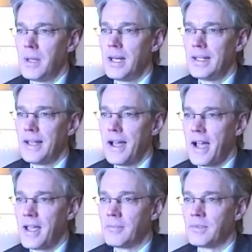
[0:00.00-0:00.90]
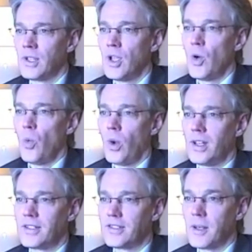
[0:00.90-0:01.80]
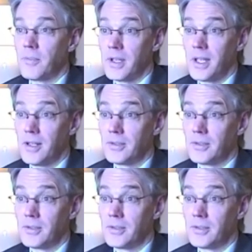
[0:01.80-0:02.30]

many times when it's something